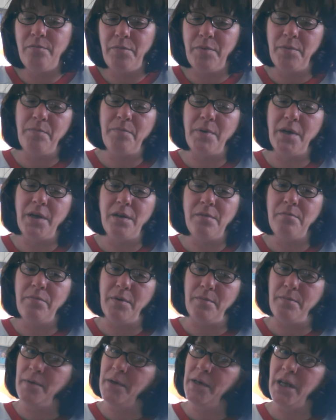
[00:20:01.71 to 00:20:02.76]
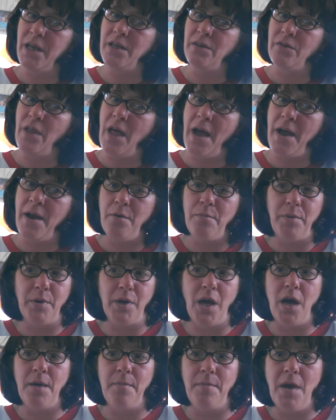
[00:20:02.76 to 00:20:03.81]
But he's a liar, but
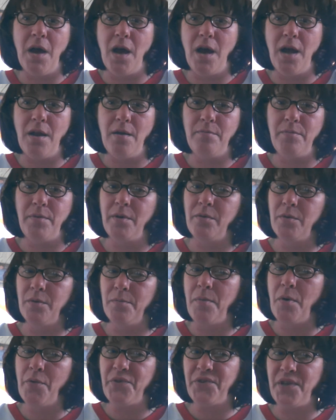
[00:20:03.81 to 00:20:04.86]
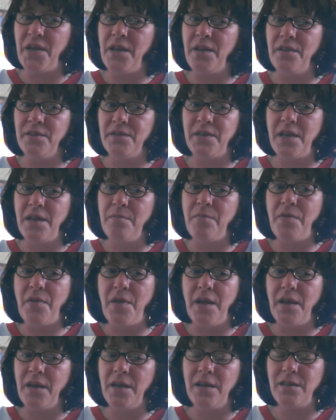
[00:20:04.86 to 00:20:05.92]
I'm not. But we're both saying the same
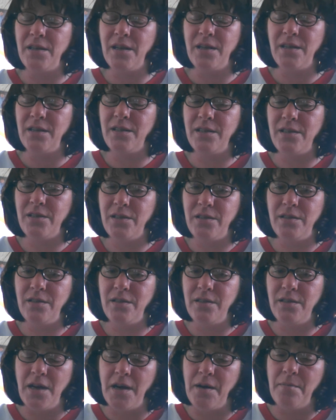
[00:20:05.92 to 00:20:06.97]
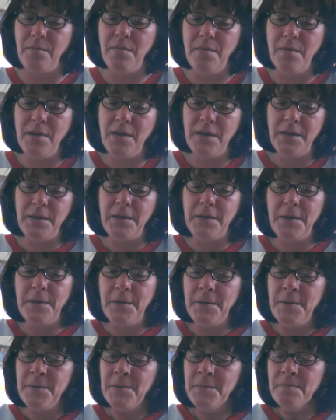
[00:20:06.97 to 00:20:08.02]
thing. It's dumb.
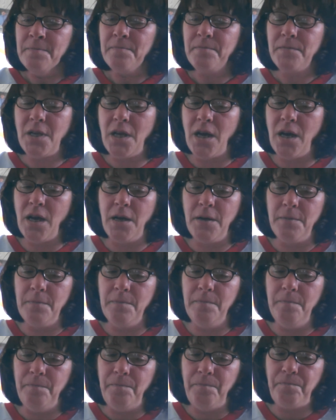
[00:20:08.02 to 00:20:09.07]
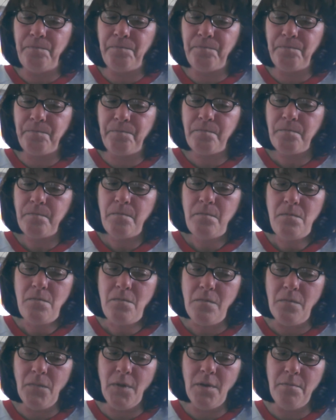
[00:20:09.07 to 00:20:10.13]
But
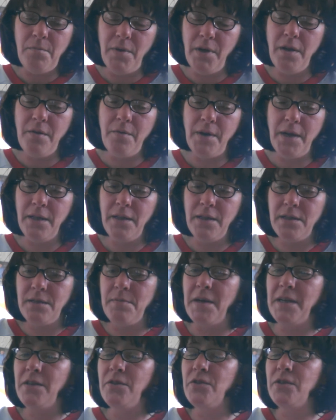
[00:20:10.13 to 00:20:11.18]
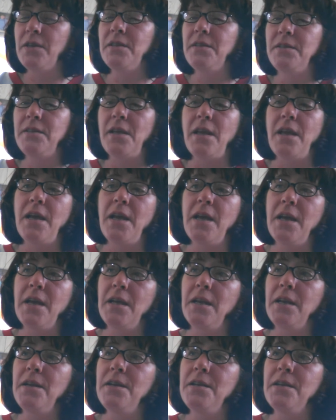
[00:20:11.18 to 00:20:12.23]
anyway, that's my 2 cents,
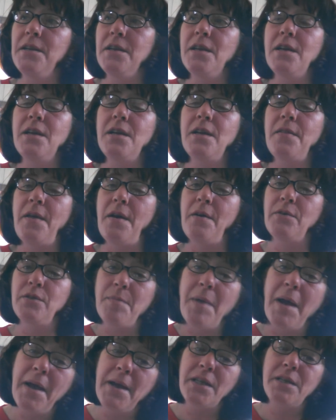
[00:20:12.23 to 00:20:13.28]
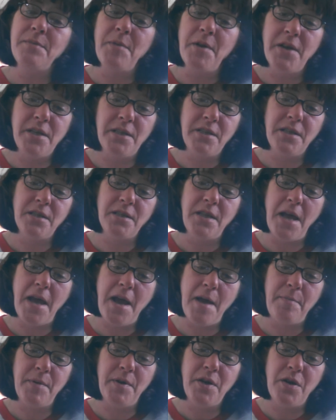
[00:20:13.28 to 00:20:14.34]
and that was my experiences that
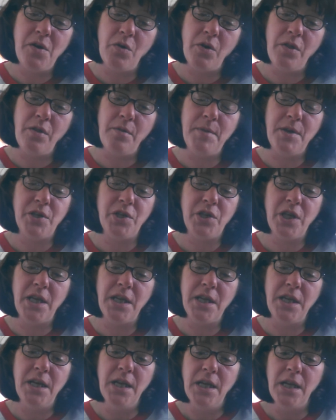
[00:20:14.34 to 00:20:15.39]
happened in northern Michigan.